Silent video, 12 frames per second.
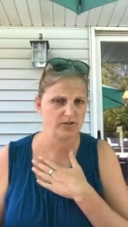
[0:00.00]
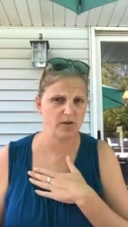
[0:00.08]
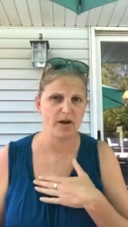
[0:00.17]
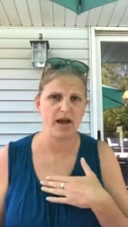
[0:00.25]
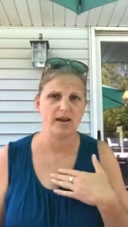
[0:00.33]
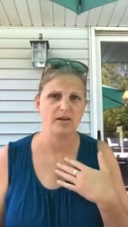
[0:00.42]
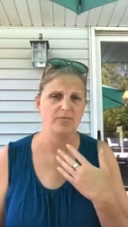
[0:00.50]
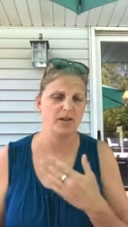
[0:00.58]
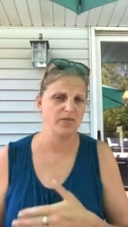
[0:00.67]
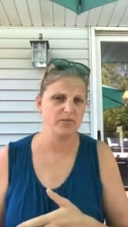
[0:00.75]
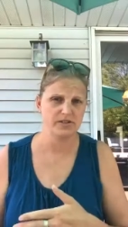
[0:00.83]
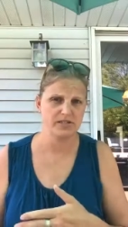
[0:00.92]
rub on him,
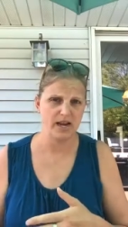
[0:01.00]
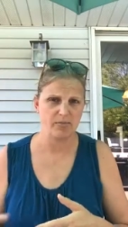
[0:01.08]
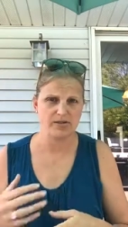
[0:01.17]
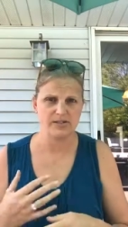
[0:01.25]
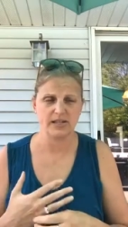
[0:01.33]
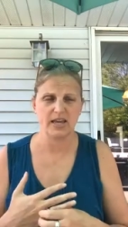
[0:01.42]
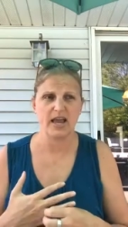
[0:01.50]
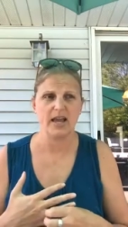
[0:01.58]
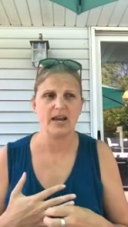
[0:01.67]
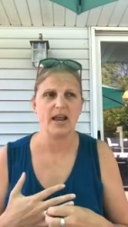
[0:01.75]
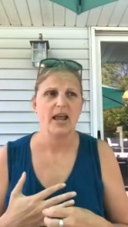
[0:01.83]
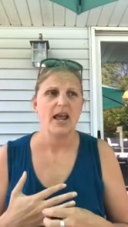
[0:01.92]
give him the tablets
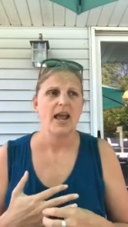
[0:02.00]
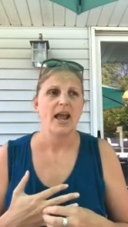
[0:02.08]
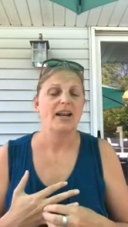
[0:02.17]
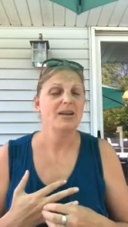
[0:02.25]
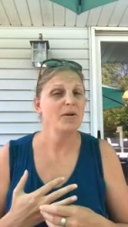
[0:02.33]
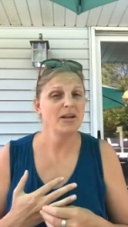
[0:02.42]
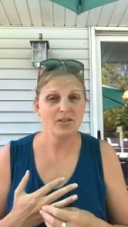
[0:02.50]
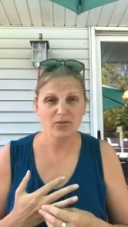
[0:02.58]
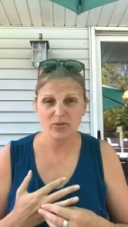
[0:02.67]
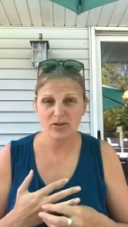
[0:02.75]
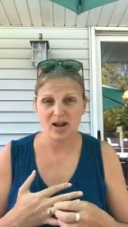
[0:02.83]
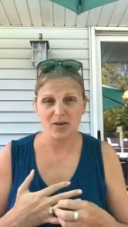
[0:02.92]
again, and he made it
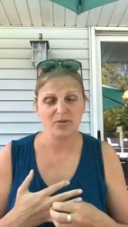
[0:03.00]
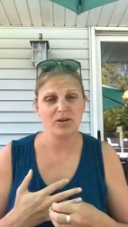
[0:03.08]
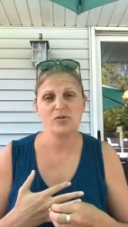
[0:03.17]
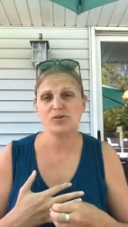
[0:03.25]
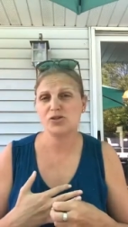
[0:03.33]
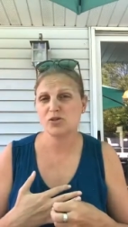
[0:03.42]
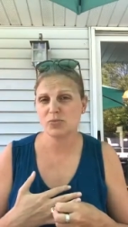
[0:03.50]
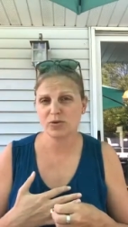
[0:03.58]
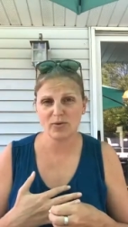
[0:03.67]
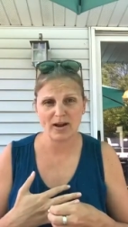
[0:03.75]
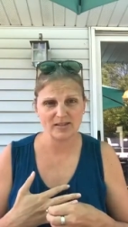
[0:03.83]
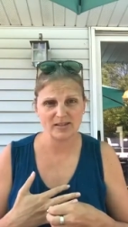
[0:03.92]
through the night, but he was
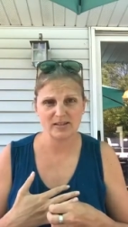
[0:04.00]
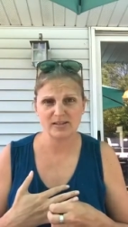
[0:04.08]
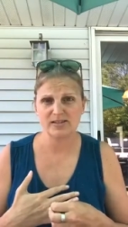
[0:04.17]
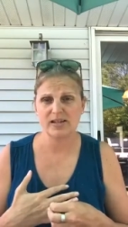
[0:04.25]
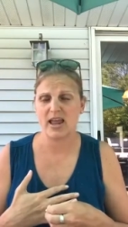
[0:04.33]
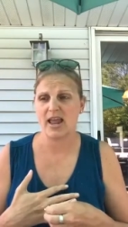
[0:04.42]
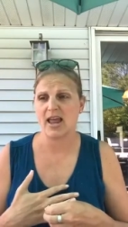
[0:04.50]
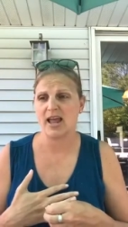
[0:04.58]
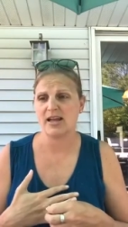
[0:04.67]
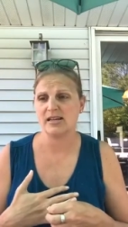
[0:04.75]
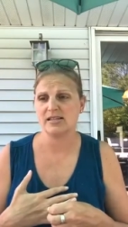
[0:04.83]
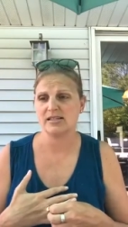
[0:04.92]
super restless
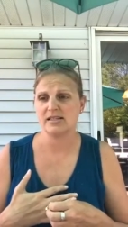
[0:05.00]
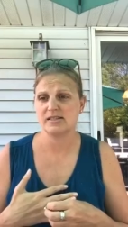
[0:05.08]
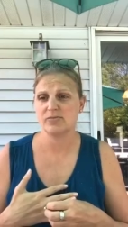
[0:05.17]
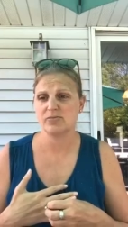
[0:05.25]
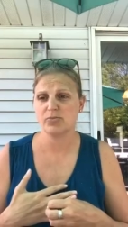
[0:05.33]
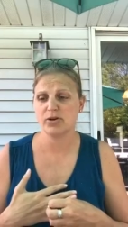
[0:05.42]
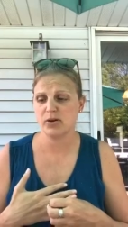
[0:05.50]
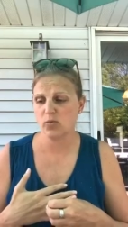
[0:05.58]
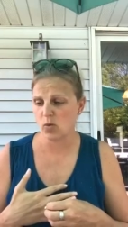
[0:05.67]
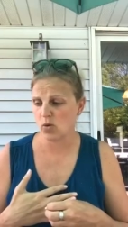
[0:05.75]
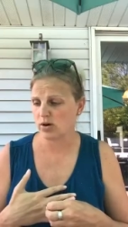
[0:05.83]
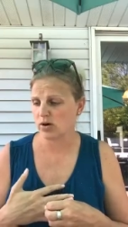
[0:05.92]
and pretty
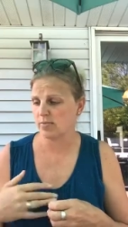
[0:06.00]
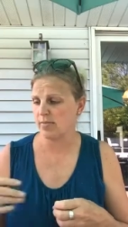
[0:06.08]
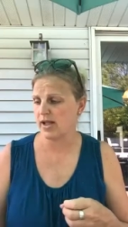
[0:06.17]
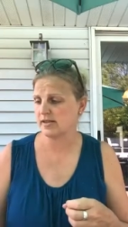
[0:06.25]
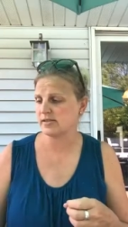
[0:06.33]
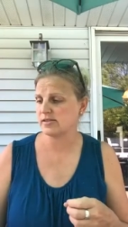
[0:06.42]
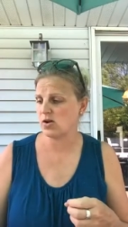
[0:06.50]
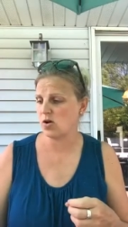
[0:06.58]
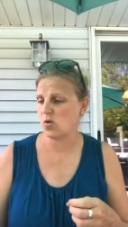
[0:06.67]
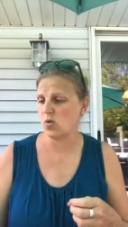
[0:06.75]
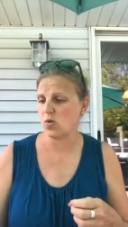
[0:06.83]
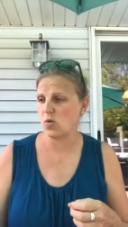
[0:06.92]
warm. And
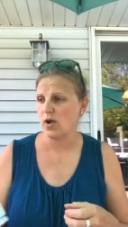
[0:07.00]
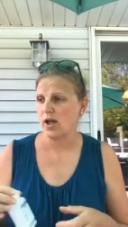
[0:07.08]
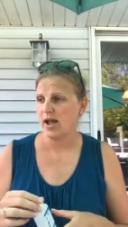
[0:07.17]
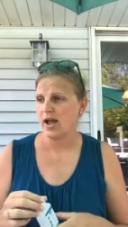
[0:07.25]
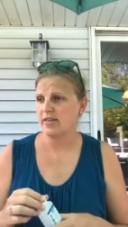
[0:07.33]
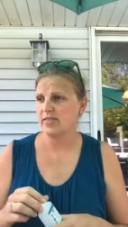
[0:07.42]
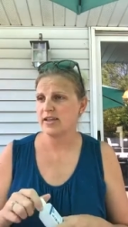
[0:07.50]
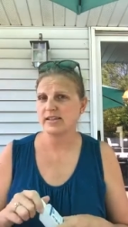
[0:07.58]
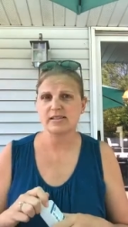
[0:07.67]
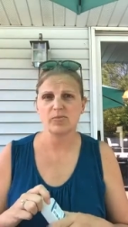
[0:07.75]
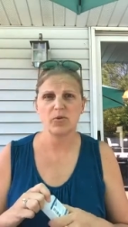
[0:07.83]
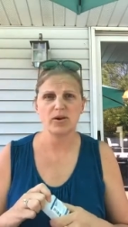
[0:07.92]
so I think
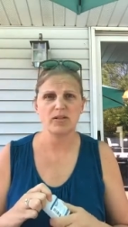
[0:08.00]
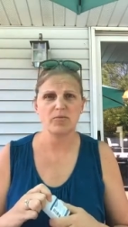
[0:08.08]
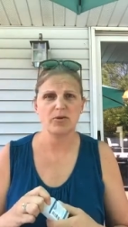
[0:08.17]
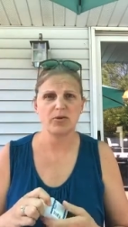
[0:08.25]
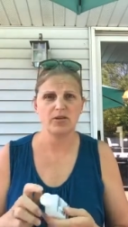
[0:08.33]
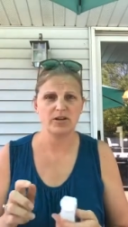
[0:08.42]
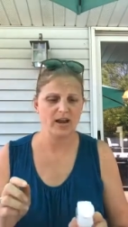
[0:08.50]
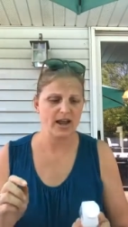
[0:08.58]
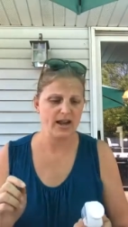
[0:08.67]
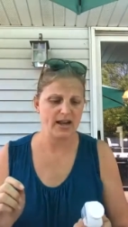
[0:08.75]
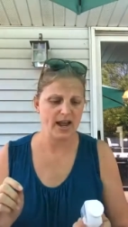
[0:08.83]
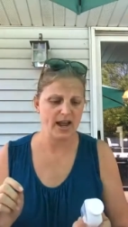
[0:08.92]
at some point in the middle of the
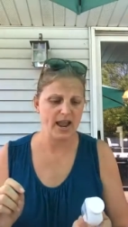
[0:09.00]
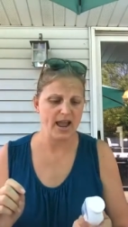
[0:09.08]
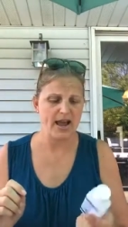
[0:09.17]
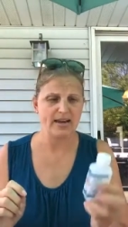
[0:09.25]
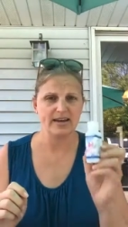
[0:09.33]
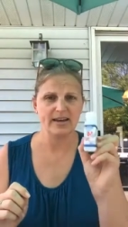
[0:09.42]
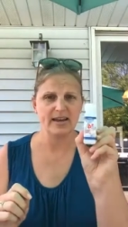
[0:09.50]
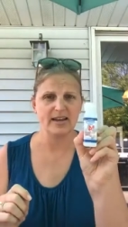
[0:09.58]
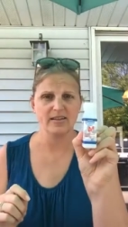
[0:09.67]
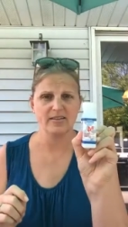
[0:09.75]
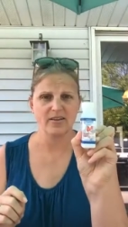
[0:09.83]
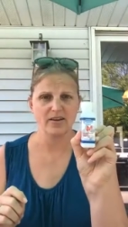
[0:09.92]
night, I added
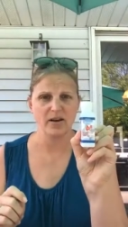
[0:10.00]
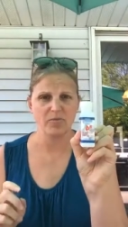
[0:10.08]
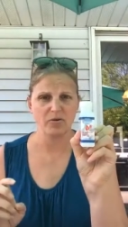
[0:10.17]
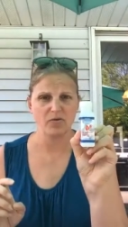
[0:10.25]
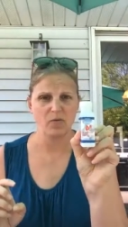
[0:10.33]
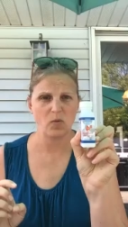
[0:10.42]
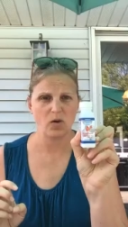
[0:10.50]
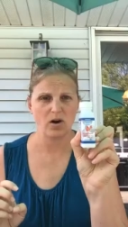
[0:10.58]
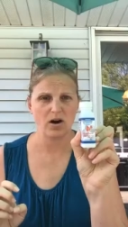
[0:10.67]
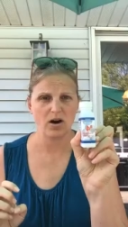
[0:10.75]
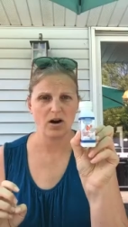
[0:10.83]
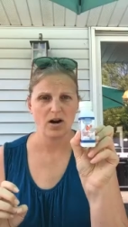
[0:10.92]
in the number
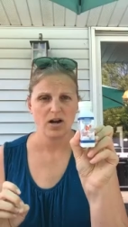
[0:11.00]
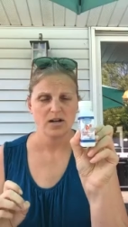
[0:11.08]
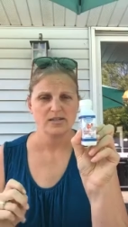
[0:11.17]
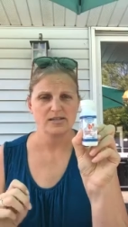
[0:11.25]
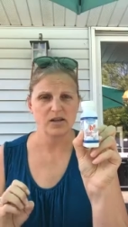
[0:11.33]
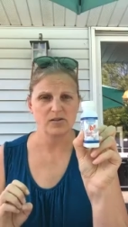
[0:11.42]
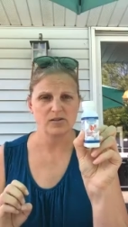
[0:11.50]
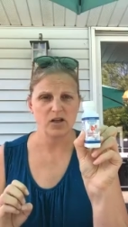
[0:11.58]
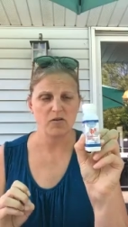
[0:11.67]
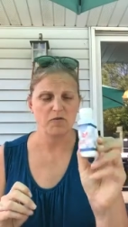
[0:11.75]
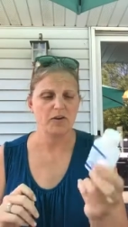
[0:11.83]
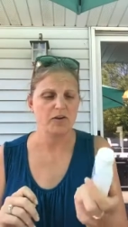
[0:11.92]
4
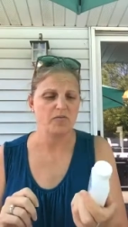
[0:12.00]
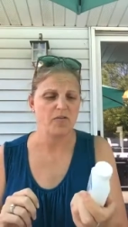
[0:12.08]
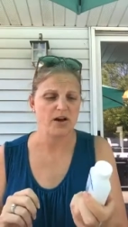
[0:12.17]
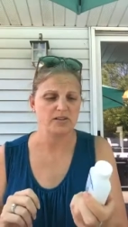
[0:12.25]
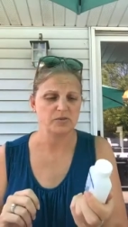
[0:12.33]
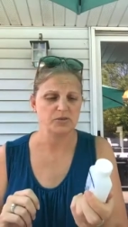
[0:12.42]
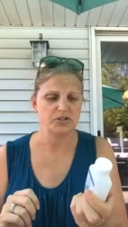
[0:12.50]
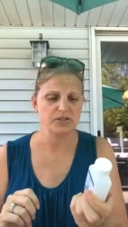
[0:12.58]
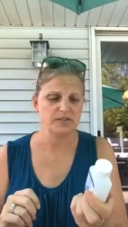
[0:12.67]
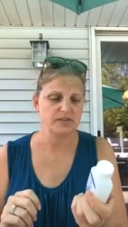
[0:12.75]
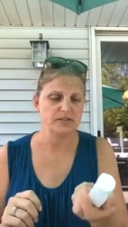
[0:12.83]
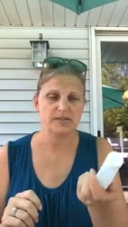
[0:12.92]
salt-ferrum phos, which
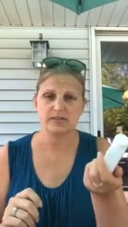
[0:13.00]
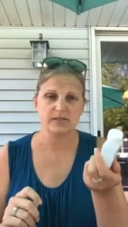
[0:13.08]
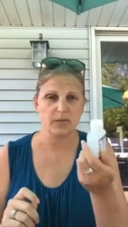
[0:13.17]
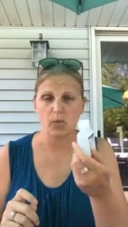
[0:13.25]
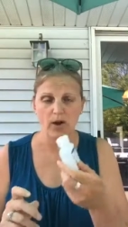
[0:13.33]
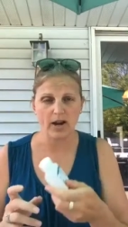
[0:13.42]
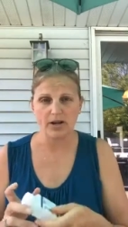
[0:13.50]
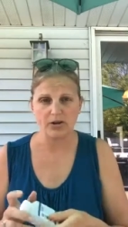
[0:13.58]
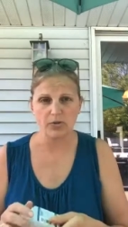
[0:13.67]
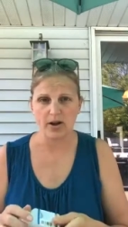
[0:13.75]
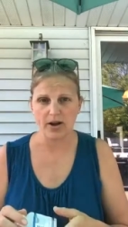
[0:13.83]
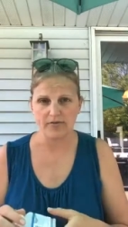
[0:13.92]
is the one I
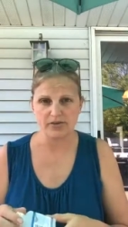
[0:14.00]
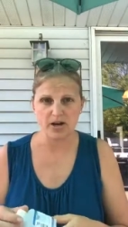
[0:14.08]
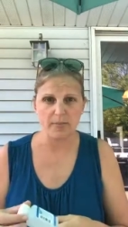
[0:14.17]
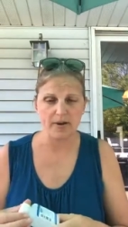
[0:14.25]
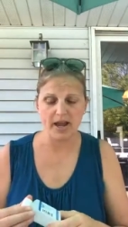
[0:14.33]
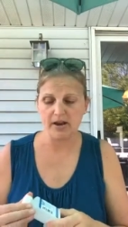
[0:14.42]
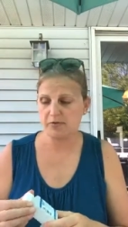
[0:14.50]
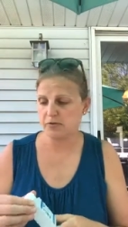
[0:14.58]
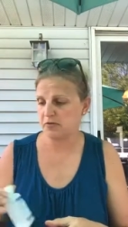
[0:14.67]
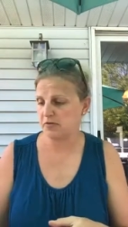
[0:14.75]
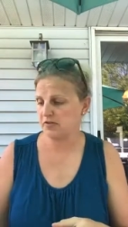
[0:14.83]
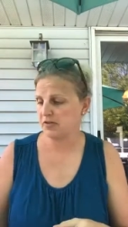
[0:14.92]
knew right off the top of my head
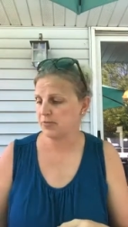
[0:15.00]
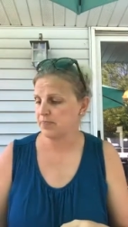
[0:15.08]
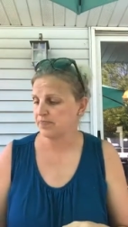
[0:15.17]
for fever.